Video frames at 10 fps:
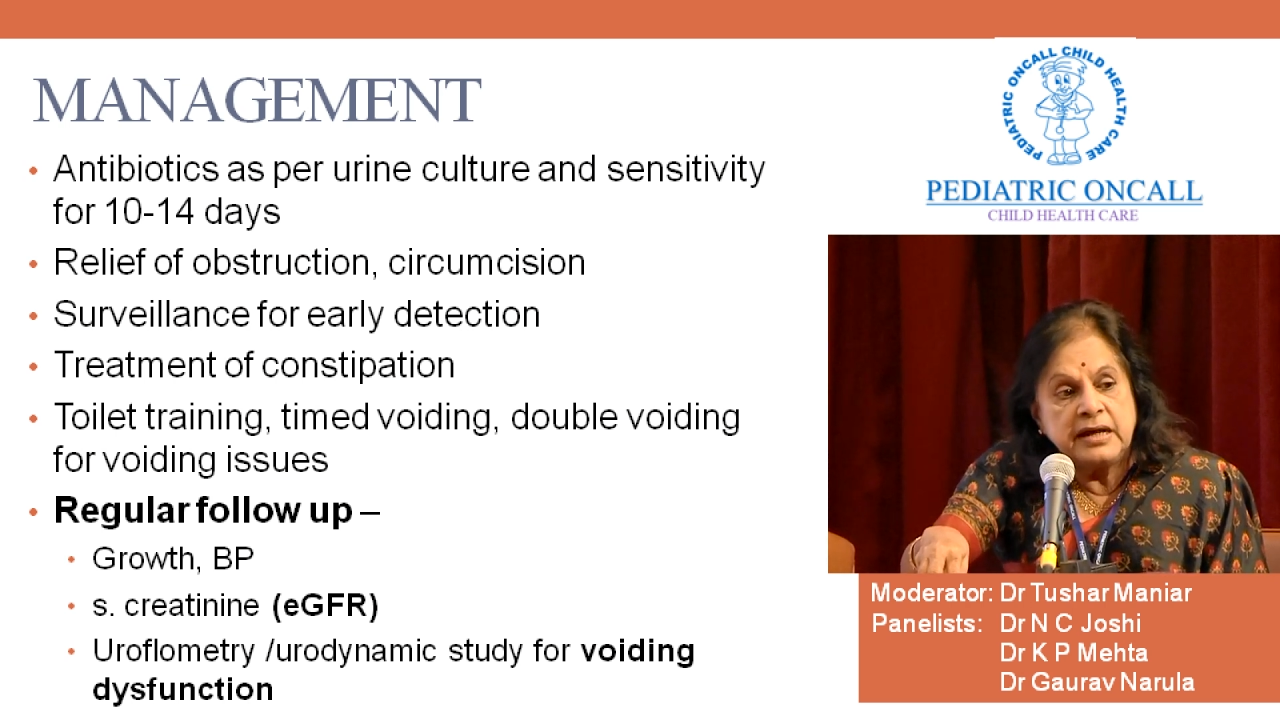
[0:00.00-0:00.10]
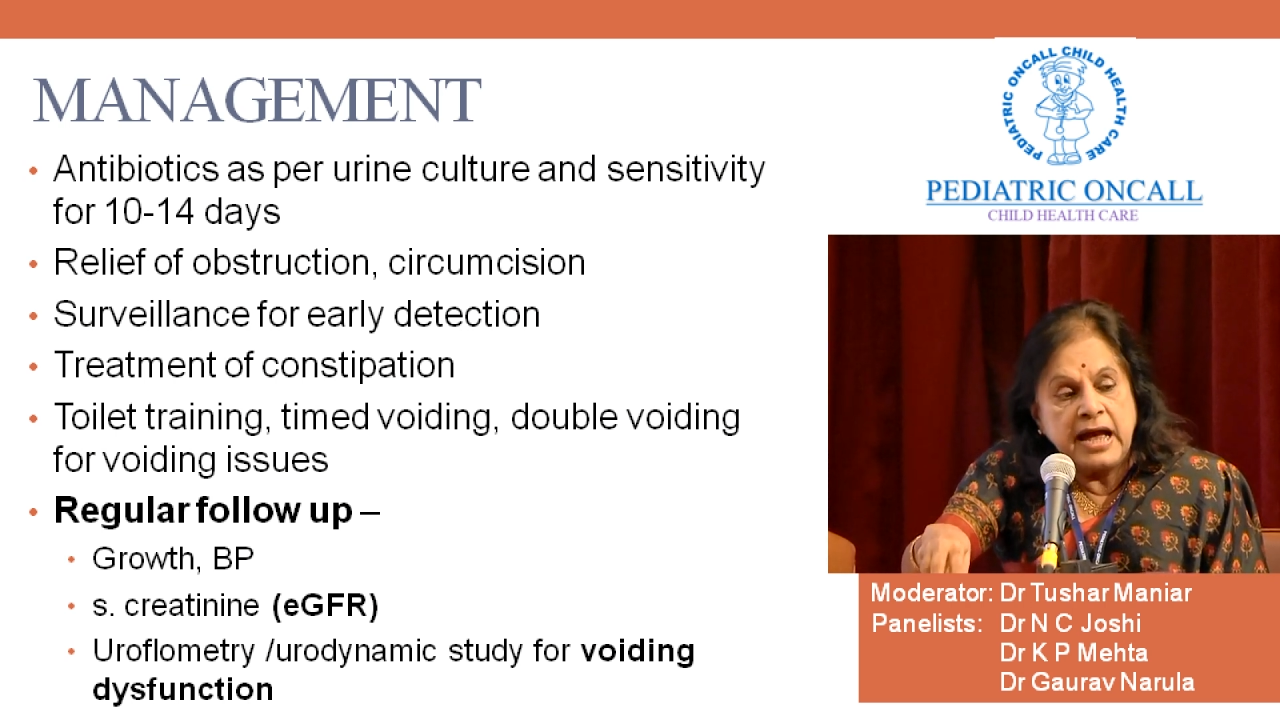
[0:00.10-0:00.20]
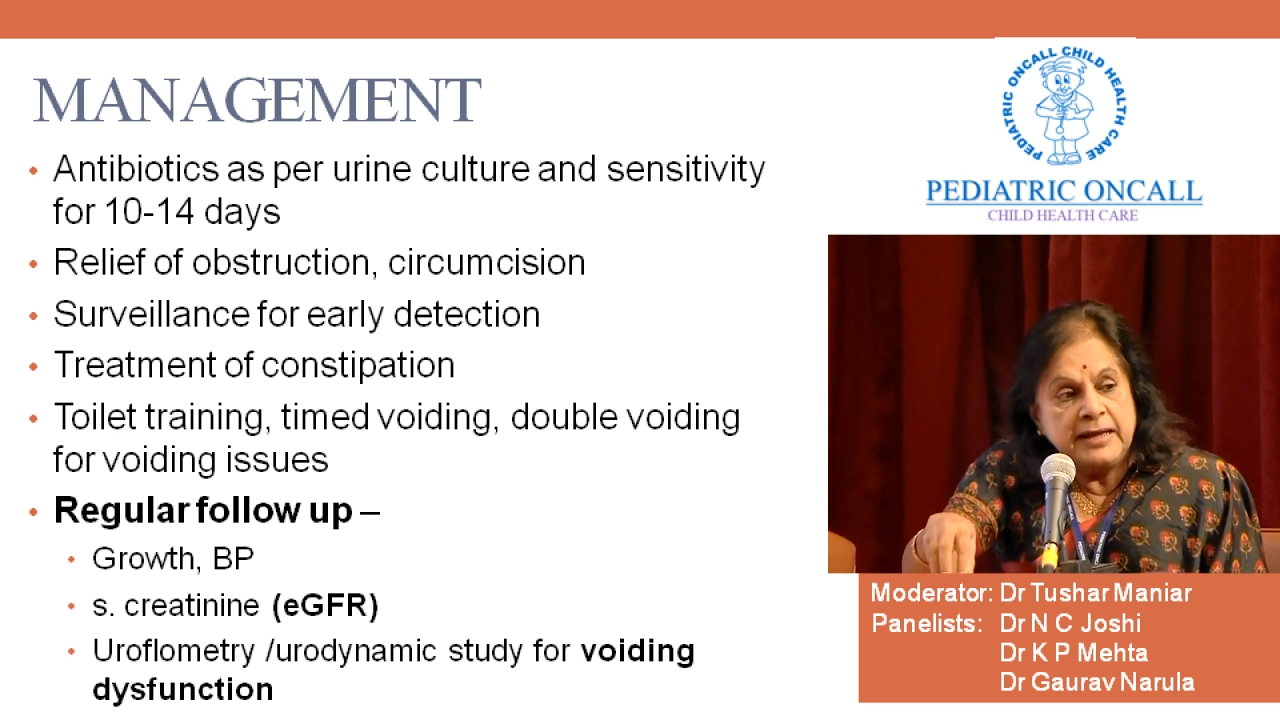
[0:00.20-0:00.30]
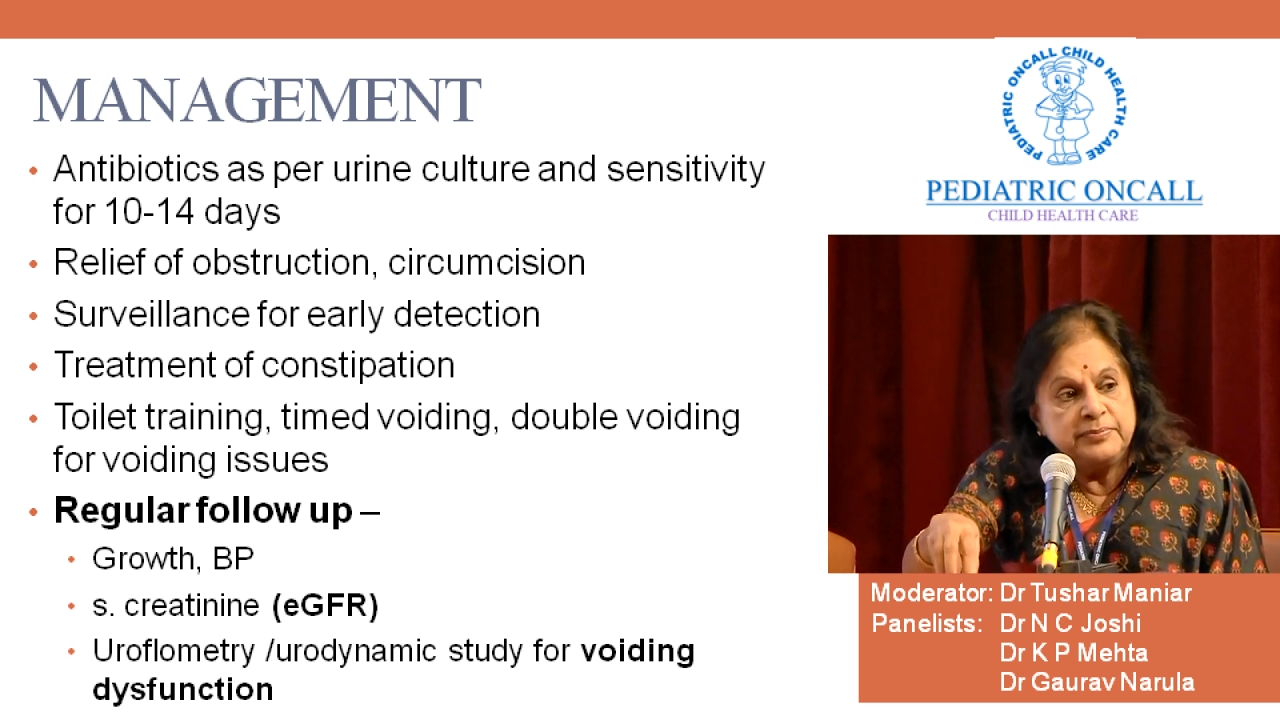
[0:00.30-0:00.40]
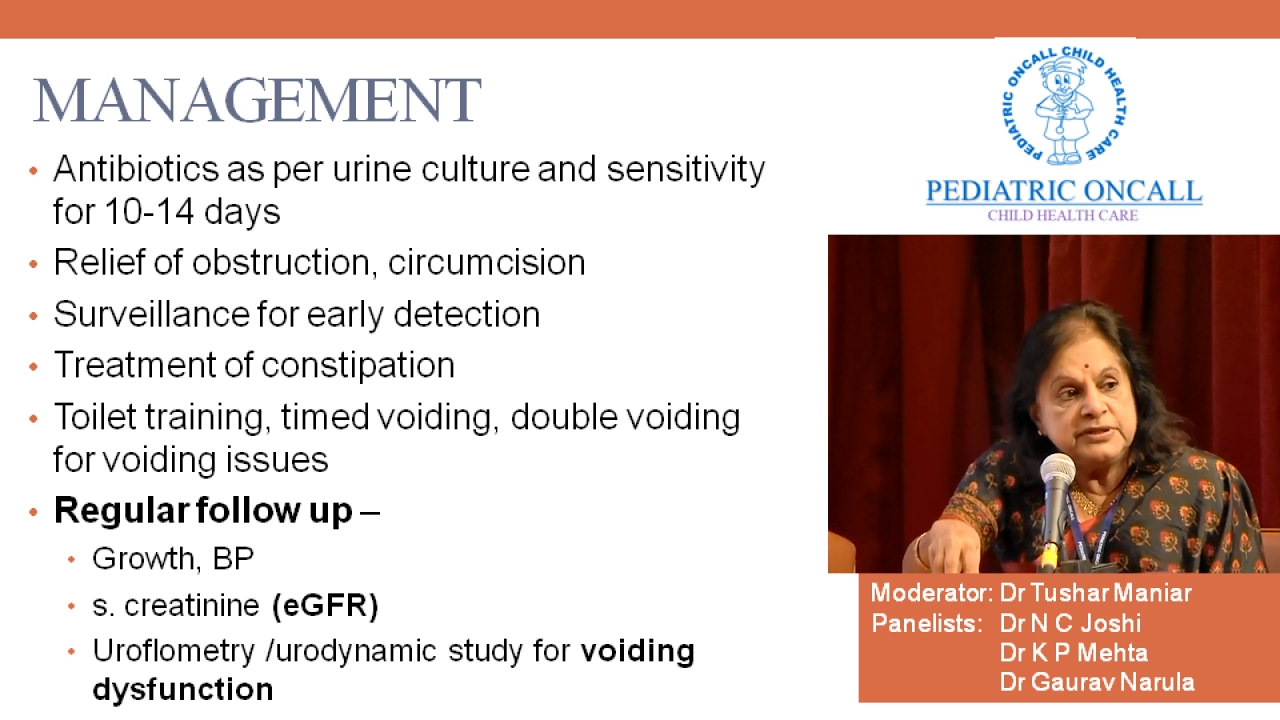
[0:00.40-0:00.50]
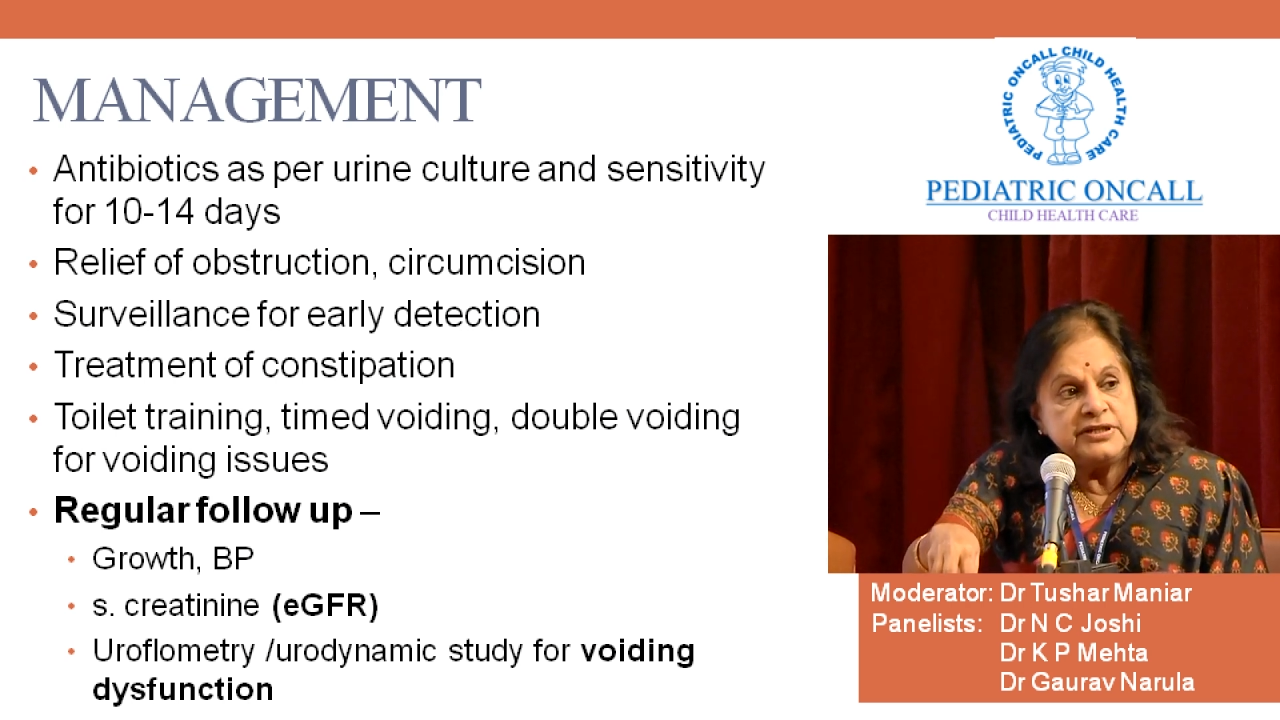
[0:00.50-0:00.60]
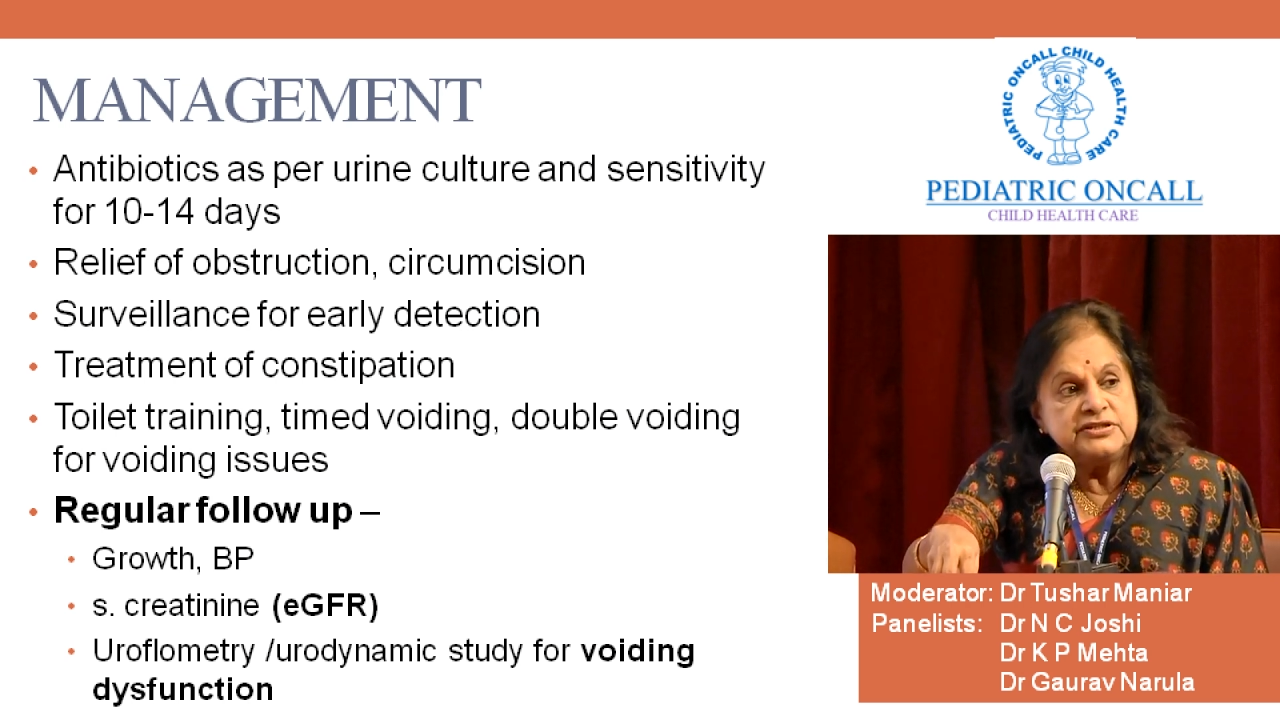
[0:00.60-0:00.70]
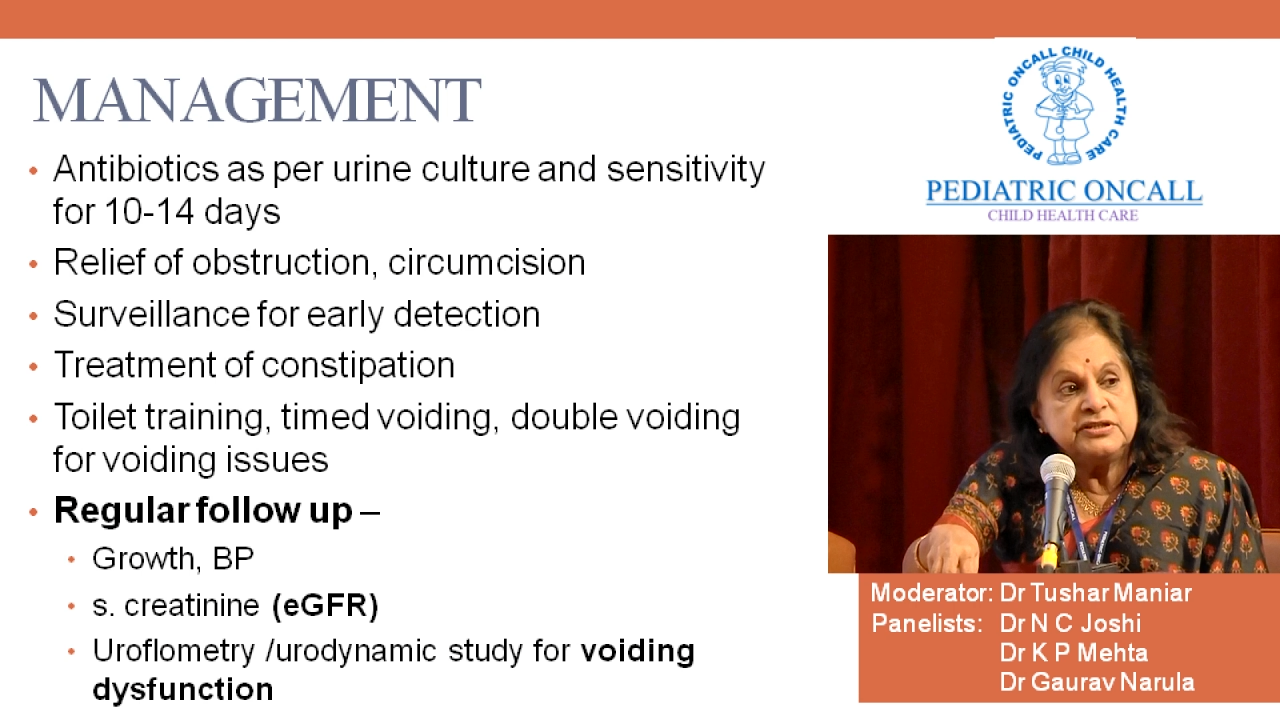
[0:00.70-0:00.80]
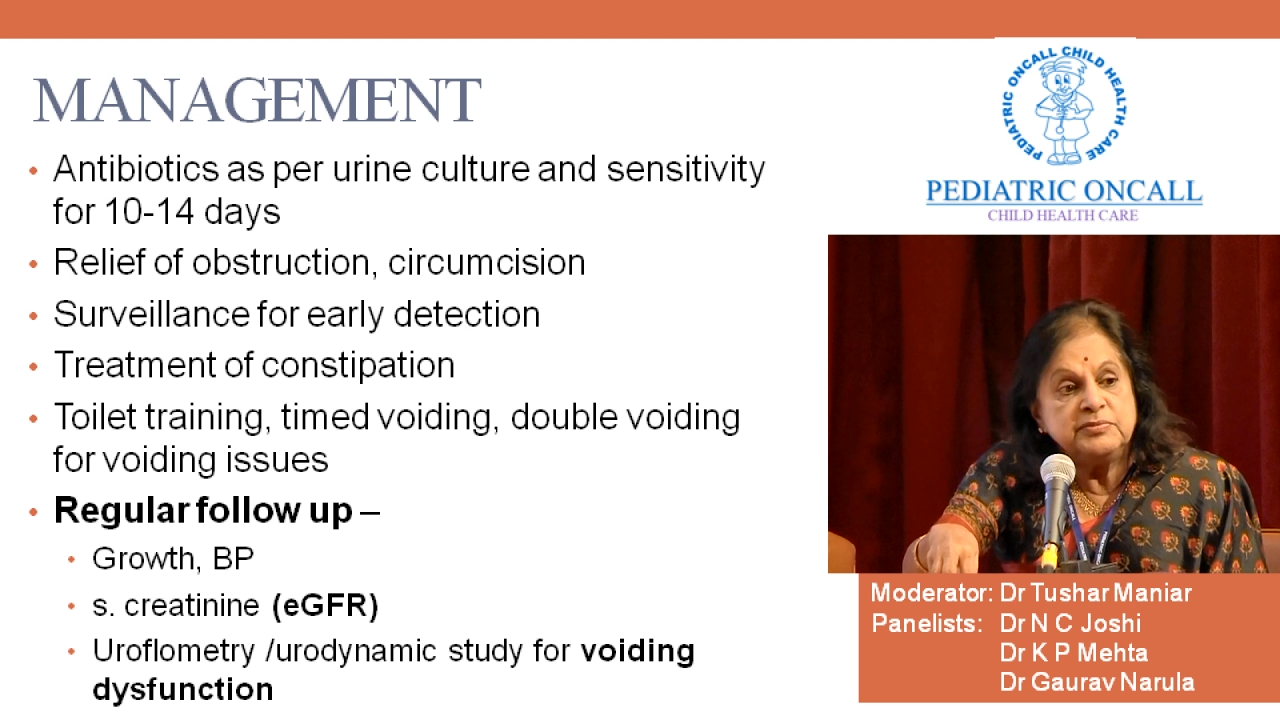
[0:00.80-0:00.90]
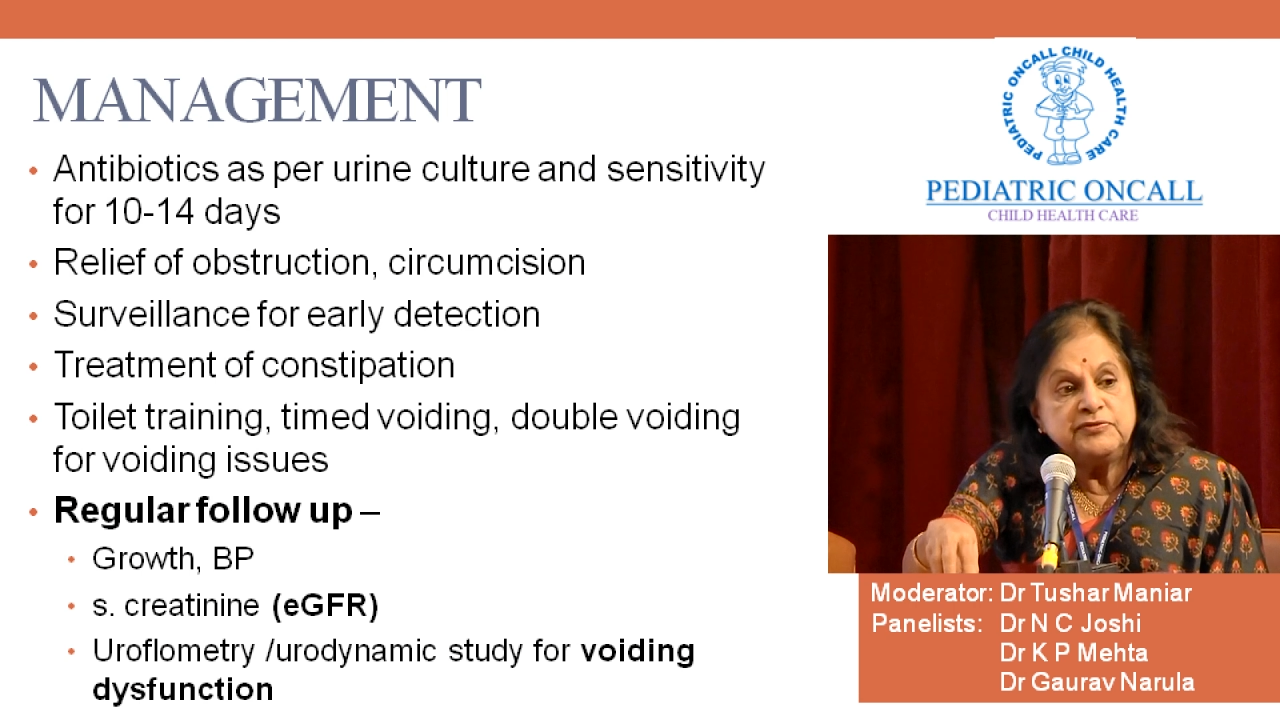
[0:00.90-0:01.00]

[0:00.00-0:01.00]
hypertension